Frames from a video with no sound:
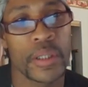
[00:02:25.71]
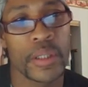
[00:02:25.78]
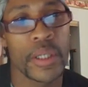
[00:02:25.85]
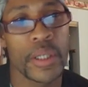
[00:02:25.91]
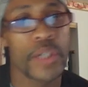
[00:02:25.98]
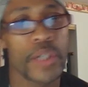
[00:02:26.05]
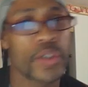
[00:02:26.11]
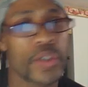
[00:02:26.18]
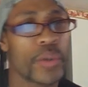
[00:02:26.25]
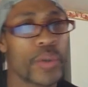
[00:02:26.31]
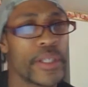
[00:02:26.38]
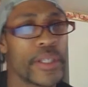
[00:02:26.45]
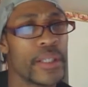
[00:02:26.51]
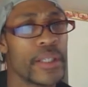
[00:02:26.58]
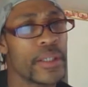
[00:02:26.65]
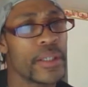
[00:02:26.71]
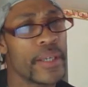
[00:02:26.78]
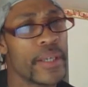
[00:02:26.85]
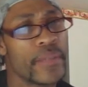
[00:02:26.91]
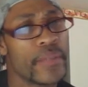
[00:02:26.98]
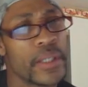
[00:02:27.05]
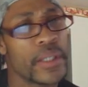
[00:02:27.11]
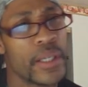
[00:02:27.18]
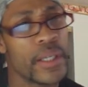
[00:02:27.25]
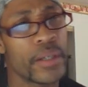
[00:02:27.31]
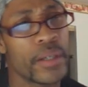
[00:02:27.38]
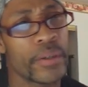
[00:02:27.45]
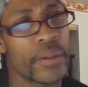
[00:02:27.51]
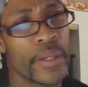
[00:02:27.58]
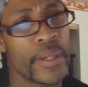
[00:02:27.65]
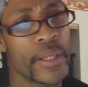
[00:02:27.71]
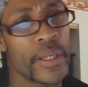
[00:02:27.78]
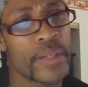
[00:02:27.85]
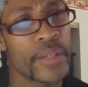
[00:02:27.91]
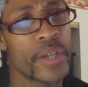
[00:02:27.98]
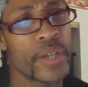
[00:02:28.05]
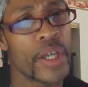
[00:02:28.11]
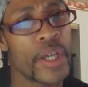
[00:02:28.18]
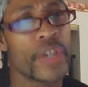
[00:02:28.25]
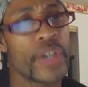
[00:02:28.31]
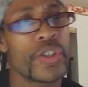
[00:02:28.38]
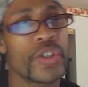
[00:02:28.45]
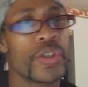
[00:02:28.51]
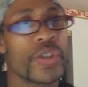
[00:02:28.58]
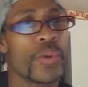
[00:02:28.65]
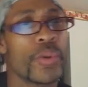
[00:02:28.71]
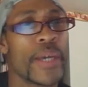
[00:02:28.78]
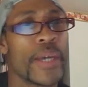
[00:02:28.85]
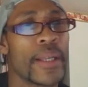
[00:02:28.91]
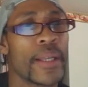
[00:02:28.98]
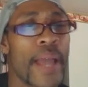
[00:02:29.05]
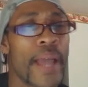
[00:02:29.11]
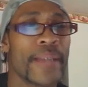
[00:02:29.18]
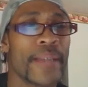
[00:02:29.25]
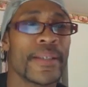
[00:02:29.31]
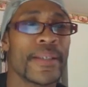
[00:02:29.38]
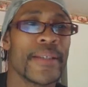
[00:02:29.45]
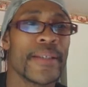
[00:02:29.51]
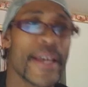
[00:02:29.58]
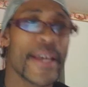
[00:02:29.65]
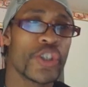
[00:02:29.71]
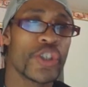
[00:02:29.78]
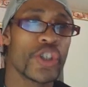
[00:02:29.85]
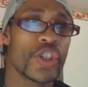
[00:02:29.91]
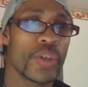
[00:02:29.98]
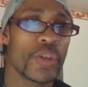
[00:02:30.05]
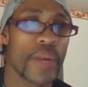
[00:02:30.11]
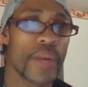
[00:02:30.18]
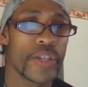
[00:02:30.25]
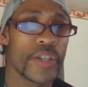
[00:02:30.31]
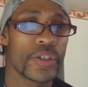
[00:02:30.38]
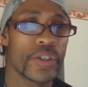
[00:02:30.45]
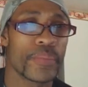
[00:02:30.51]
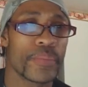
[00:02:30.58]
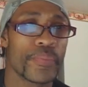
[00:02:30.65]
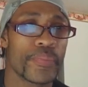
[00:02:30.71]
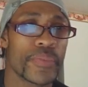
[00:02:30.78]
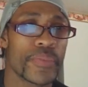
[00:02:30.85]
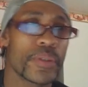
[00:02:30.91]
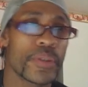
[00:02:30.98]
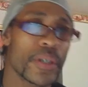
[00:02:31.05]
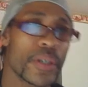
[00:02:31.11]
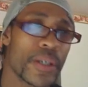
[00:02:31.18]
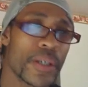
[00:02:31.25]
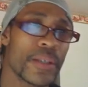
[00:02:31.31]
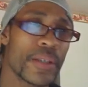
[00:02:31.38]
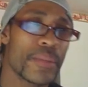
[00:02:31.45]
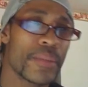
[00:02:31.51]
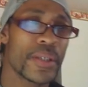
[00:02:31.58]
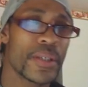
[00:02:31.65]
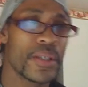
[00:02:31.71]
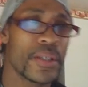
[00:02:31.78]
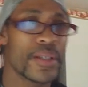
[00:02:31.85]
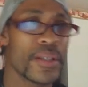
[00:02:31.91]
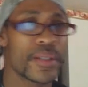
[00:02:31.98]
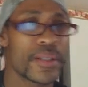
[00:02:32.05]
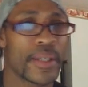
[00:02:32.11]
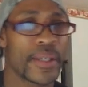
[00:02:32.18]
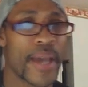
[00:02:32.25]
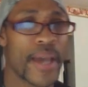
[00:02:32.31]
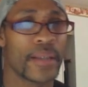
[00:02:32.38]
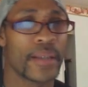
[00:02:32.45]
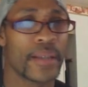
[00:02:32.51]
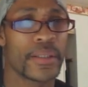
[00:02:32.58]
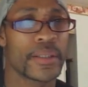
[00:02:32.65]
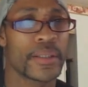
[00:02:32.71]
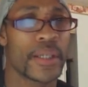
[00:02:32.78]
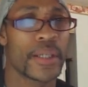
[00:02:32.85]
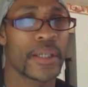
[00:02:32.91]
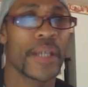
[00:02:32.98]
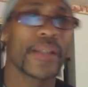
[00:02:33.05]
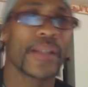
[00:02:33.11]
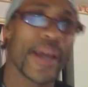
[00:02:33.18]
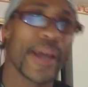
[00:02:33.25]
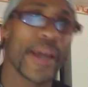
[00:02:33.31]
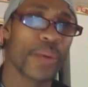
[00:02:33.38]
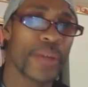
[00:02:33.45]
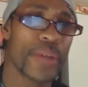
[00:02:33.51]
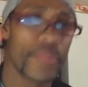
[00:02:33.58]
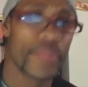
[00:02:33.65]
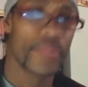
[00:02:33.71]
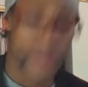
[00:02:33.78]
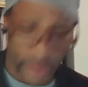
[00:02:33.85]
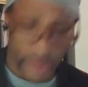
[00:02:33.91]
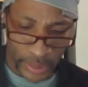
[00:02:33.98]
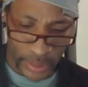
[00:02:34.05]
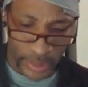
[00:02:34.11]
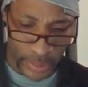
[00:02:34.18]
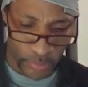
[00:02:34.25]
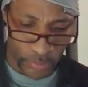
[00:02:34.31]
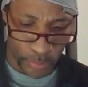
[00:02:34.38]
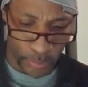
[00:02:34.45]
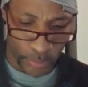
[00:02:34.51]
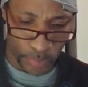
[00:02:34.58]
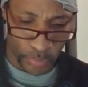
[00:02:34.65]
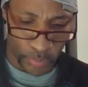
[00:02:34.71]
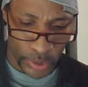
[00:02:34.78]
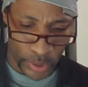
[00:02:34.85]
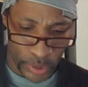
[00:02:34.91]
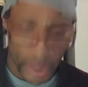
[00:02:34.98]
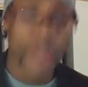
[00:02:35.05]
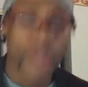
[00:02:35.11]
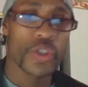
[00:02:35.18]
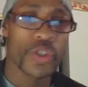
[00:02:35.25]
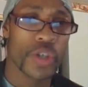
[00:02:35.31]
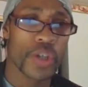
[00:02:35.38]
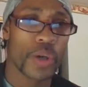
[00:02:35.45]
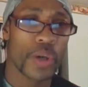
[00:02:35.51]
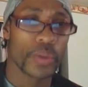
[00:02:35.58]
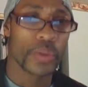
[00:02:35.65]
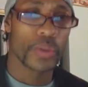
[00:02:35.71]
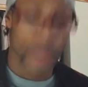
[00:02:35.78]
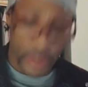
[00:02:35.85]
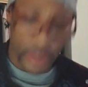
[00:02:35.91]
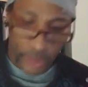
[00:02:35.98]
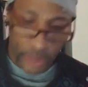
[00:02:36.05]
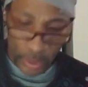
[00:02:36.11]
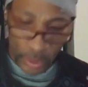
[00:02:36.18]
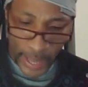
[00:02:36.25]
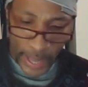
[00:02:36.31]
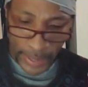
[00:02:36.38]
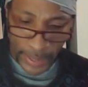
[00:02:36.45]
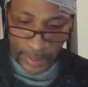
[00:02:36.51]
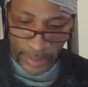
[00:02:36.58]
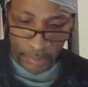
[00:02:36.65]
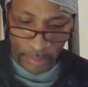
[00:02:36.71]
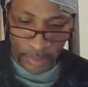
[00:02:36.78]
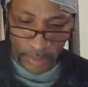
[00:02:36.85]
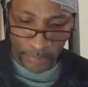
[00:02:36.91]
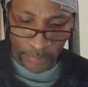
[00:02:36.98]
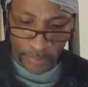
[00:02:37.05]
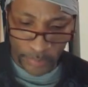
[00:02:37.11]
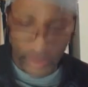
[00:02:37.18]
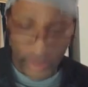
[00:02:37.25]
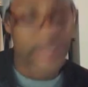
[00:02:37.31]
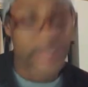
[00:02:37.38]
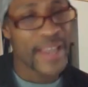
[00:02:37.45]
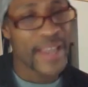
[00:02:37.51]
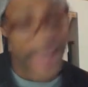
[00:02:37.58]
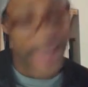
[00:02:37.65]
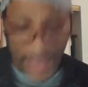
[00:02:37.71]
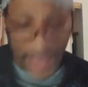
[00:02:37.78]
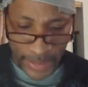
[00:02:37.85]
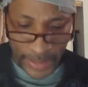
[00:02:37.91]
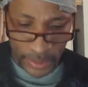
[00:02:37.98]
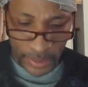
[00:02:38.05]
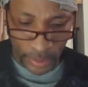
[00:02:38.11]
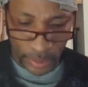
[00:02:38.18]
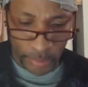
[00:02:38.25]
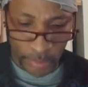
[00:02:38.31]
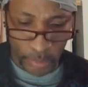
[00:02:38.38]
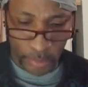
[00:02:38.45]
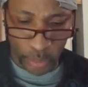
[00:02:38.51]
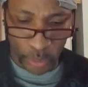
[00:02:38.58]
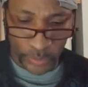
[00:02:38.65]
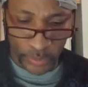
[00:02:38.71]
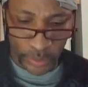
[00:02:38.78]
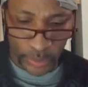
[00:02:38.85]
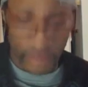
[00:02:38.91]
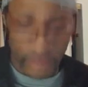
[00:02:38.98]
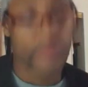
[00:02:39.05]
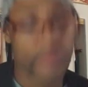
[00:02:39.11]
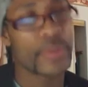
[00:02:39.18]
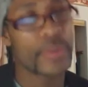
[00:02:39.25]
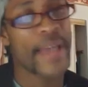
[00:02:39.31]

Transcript: so the kid to give the key ingredients to enlighten the next generation to give them the keys and the catalyst to help them be successful so know that enemy is an excellent movie had